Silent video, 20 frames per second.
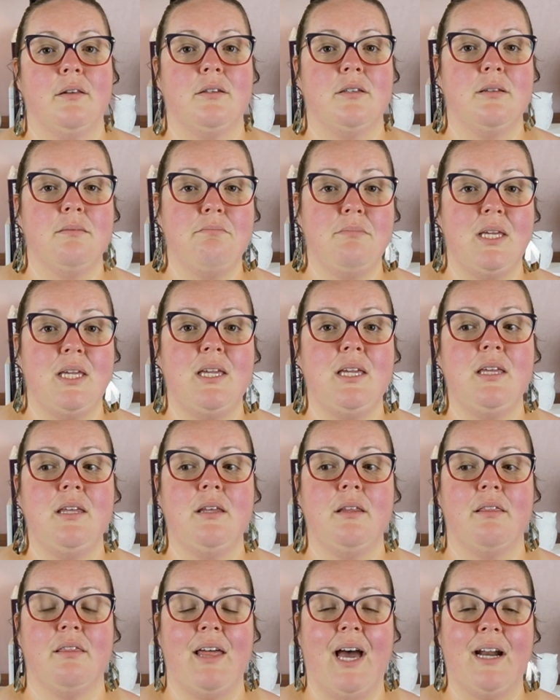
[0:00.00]
To
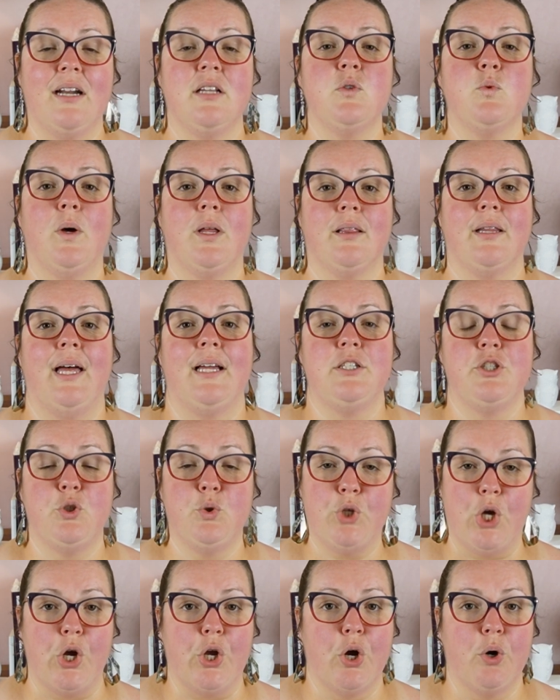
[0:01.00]
me, that is what led to
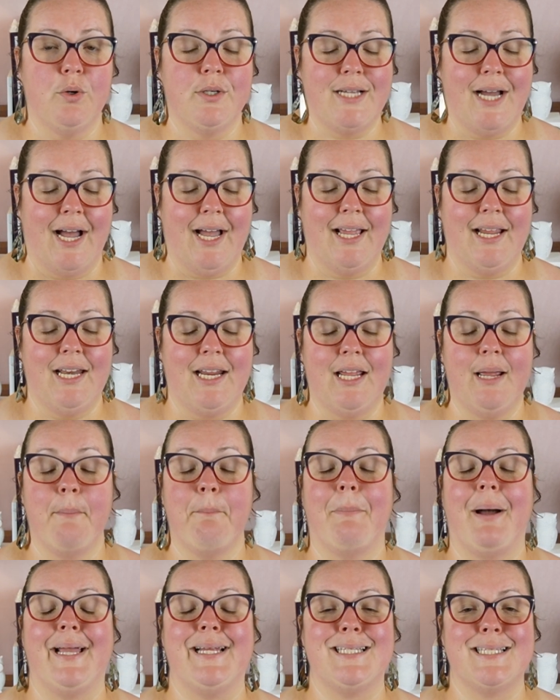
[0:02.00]
yo yo dieting
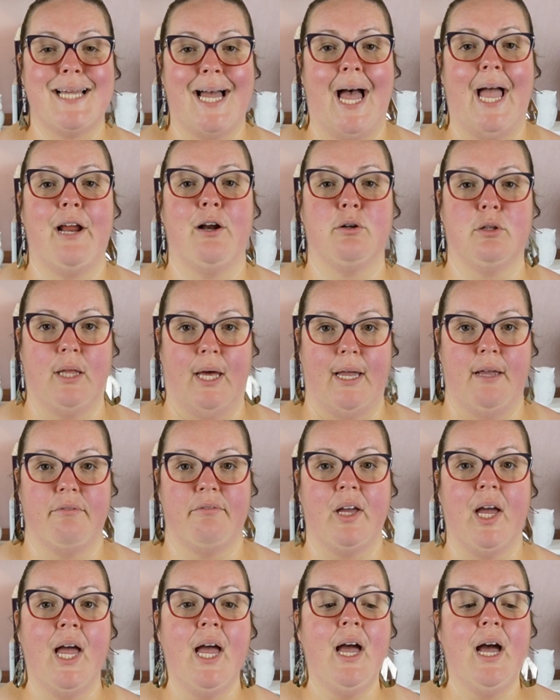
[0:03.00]
my entire
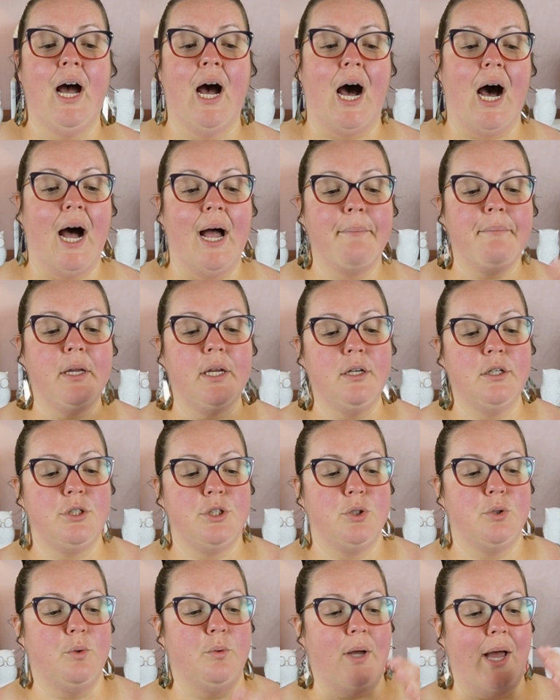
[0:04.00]
life. I'm gonna
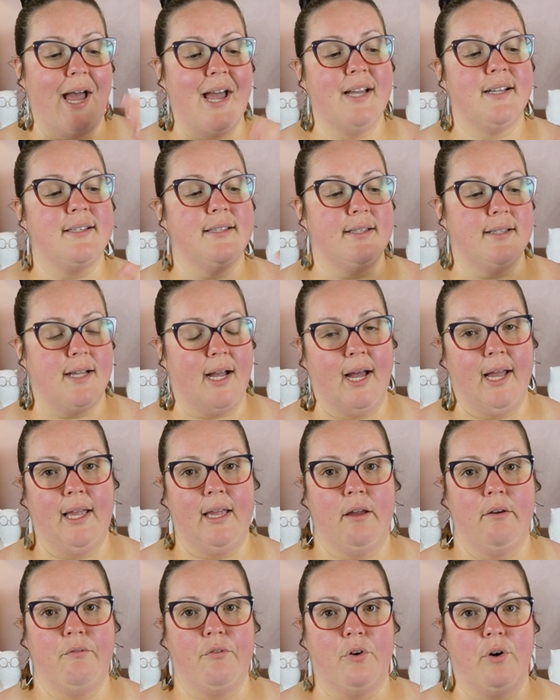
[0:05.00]
do X
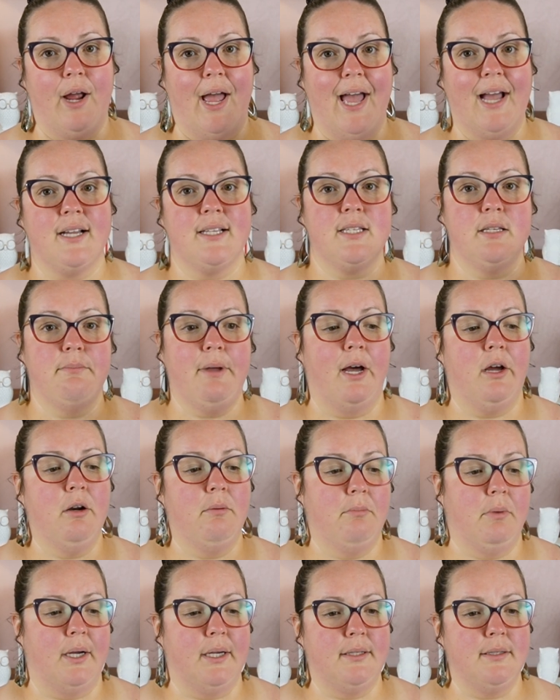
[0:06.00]
diet for X amount
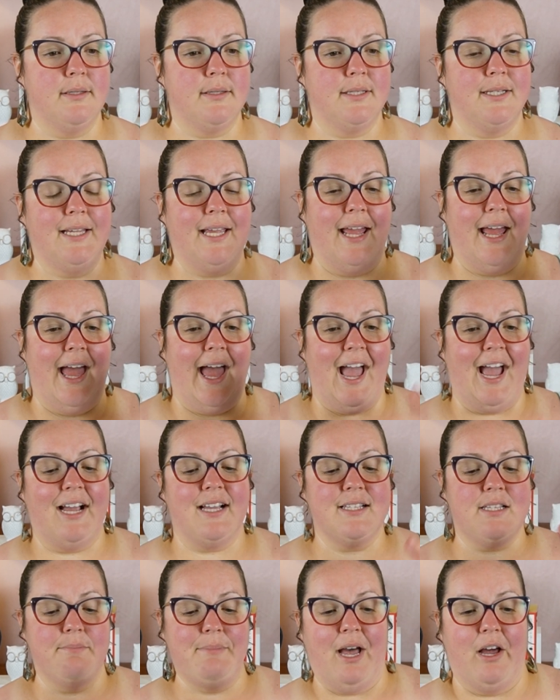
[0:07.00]
of months to get
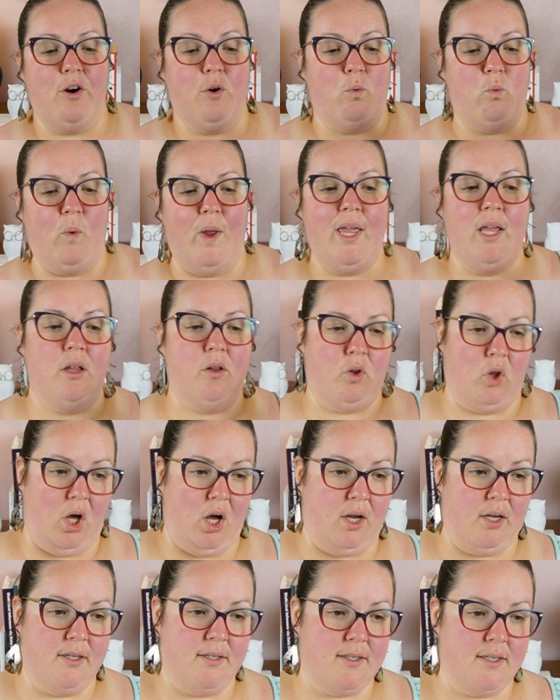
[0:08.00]
X amount of weight
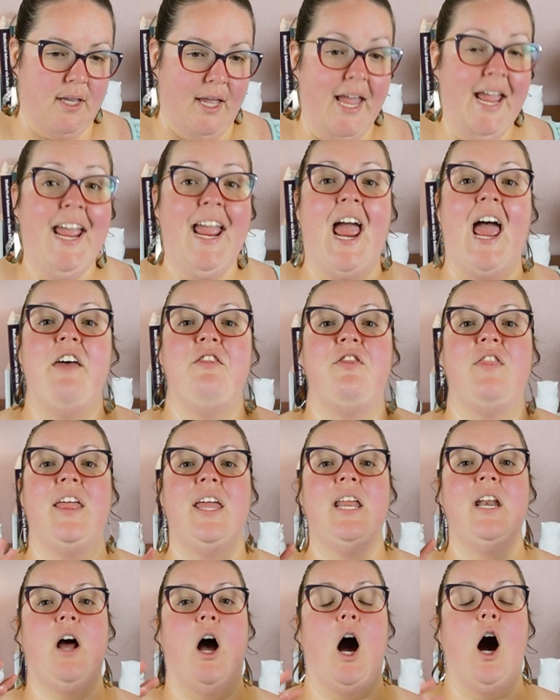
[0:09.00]
loss, and
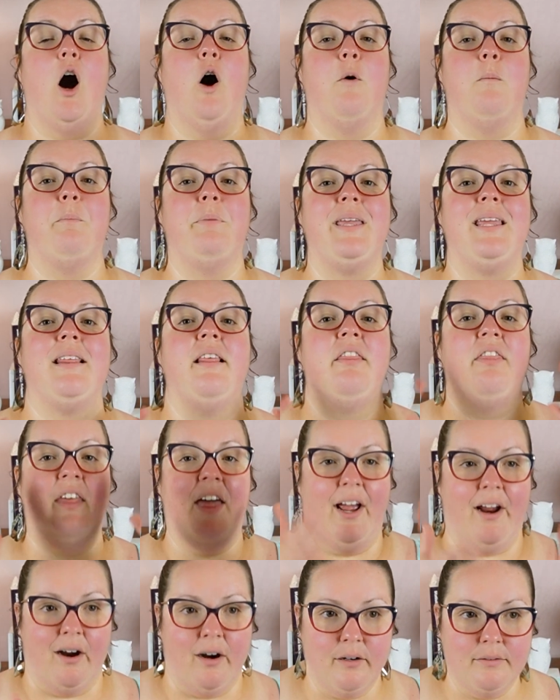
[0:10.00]
then I'll be
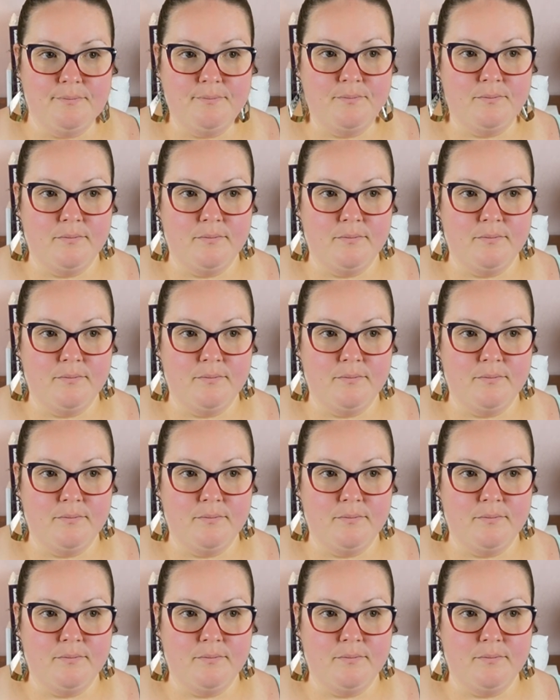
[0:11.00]
there.